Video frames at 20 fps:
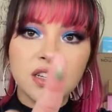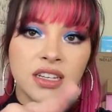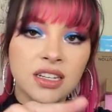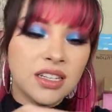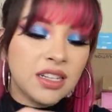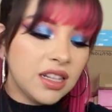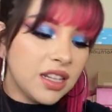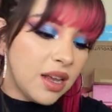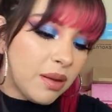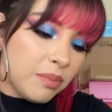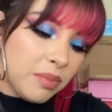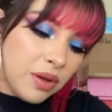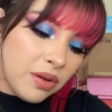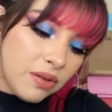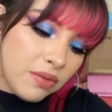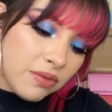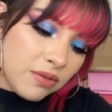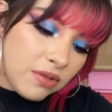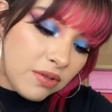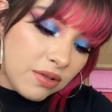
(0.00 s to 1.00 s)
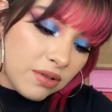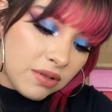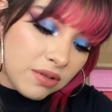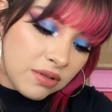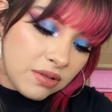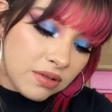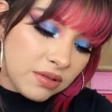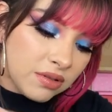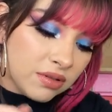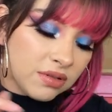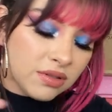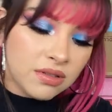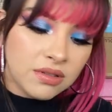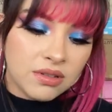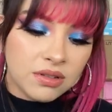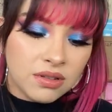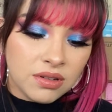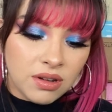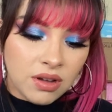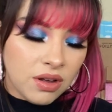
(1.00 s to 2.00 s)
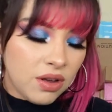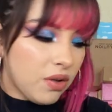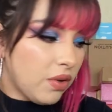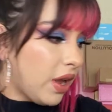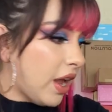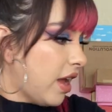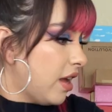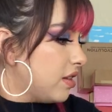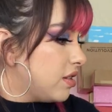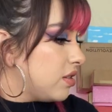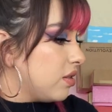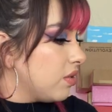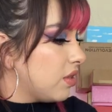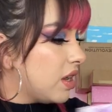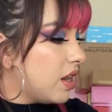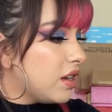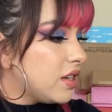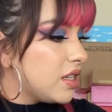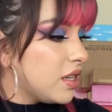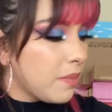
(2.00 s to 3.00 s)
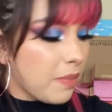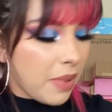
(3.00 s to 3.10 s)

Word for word: Isn't that beautiful? Okay, so there's the